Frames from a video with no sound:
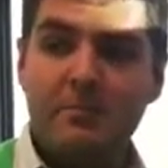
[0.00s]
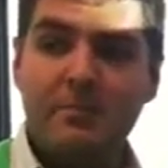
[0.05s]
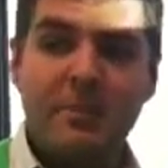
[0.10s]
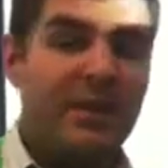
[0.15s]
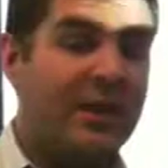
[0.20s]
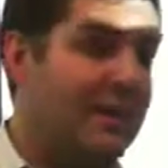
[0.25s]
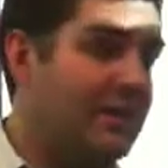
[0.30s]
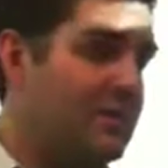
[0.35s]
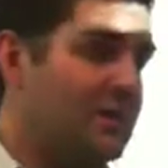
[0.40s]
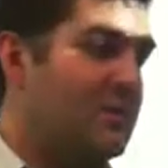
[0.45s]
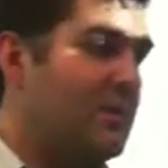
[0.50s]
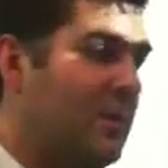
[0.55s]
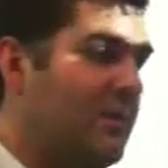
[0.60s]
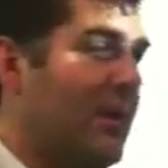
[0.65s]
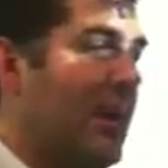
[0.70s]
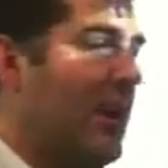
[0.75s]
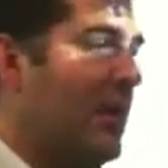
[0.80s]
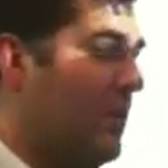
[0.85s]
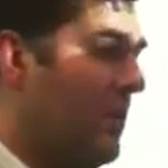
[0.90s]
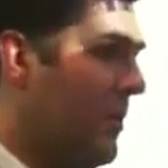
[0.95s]
but it's
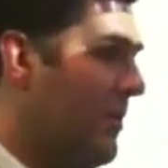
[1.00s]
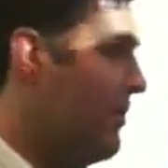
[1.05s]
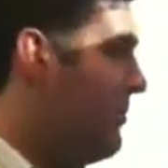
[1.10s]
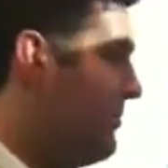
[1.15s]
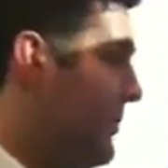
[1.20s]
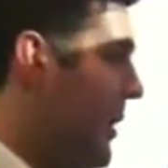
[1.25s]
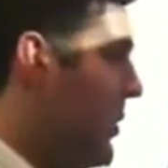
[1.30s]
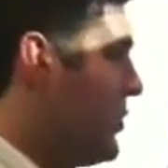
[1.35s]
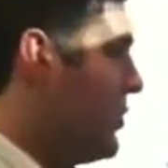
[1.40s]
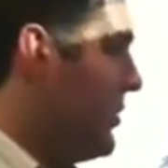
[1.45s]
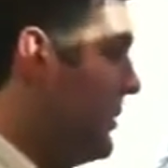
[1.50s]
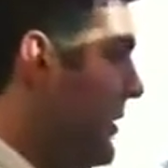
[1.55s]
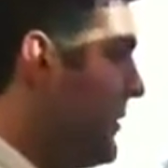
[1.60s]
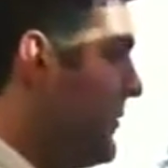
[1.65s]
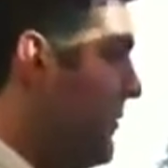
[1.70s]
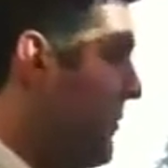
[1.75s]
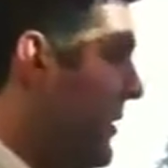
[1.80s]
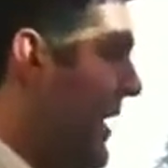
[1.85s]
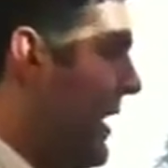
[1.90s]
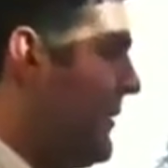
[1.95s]
available on multiple
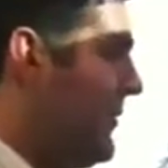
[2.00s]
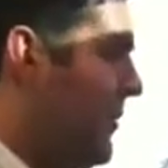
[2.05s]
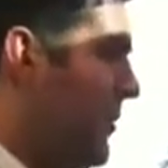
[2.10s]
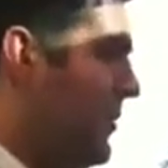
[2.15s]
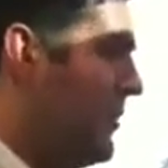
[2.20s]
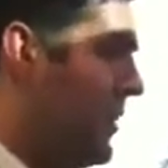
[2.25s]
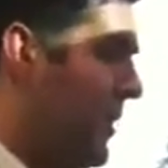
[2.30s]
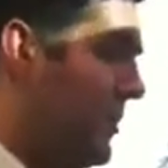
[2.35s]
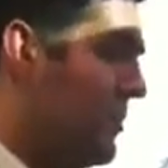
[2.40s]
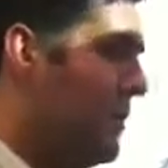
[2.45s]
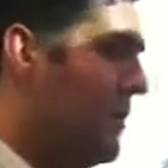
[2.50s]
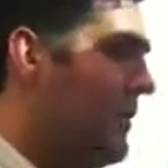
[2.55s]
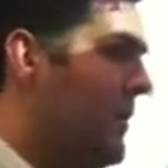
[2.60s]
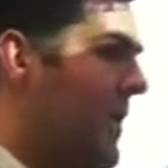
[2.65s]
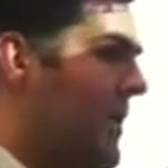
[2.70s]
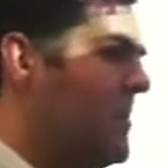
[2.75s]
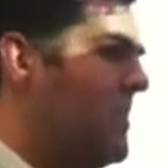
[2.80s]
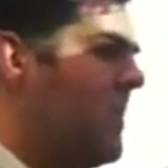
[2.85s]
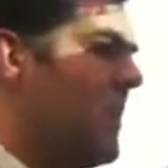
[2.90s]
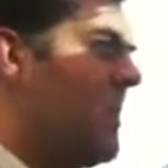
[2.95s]
different platforms, multiple phones.